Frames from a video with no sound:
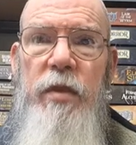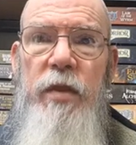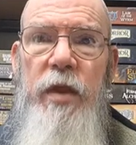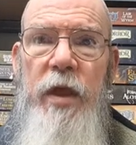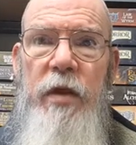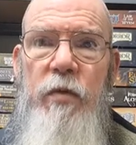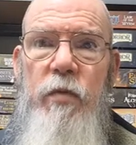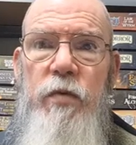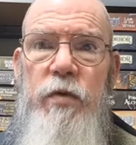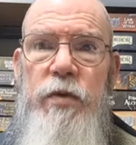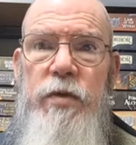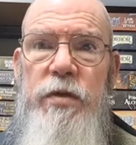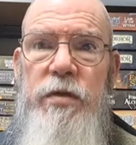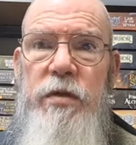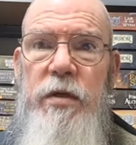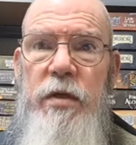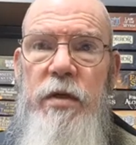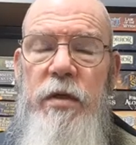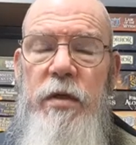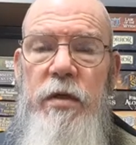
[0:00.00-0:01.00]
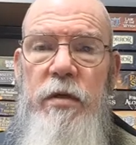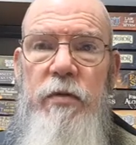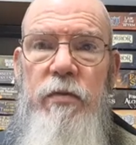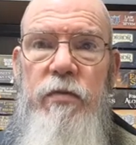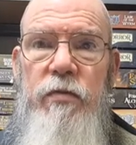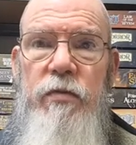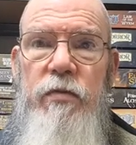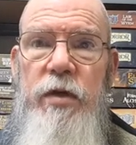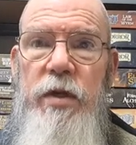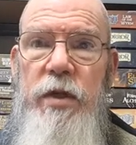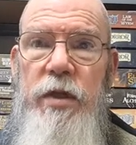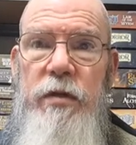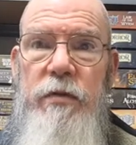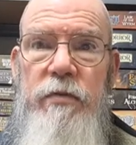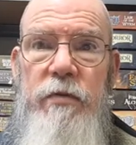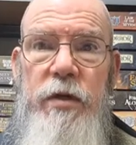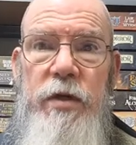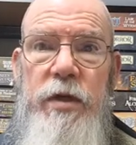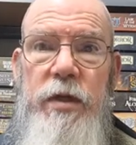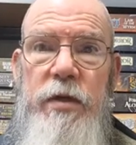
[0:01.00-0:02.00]
That was really,
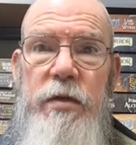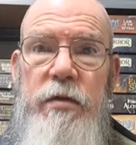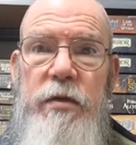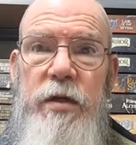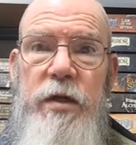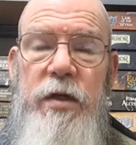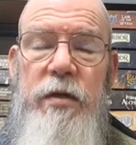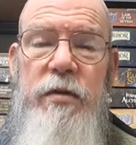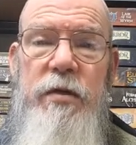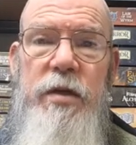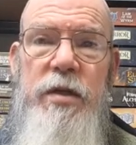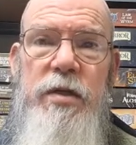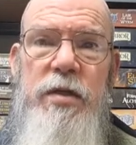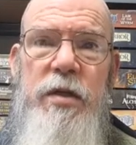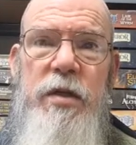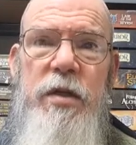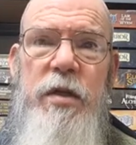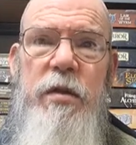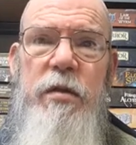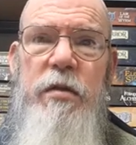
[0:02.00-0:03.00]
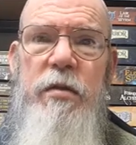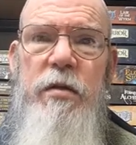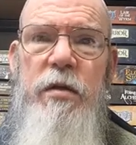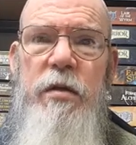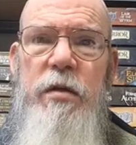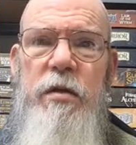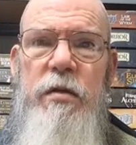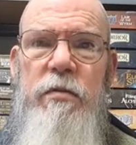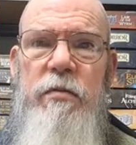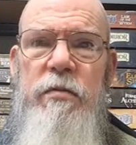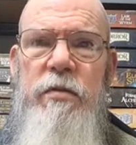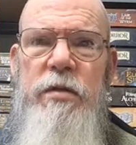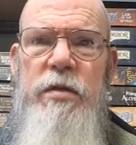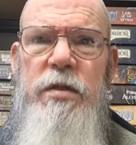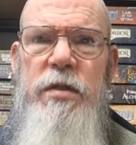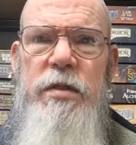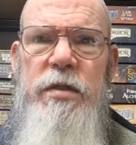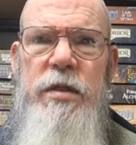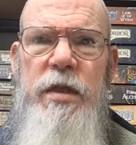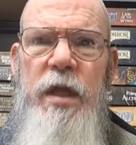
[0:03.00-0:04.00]
really, you know, initially I thought, oh,
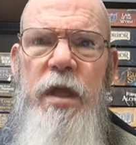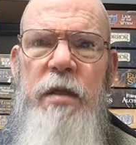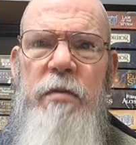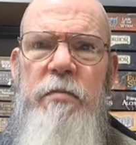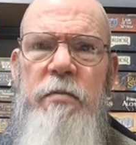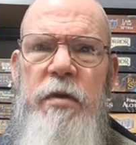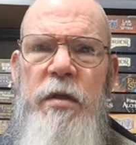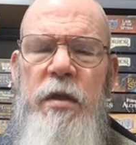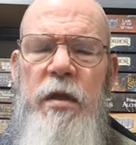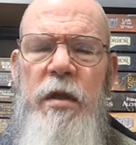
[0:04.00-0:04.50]
what's this game?